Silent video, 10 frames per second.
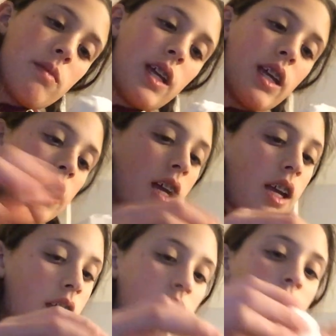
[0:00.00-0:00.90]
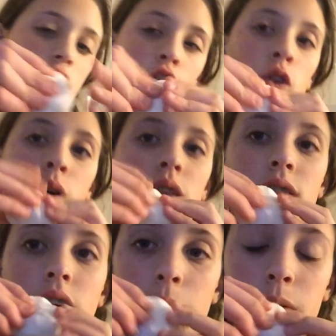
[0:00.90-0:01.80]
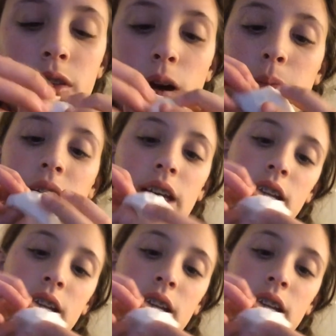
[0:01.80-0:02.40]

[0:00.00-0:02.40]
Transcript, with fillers: like, it knew its time was coming,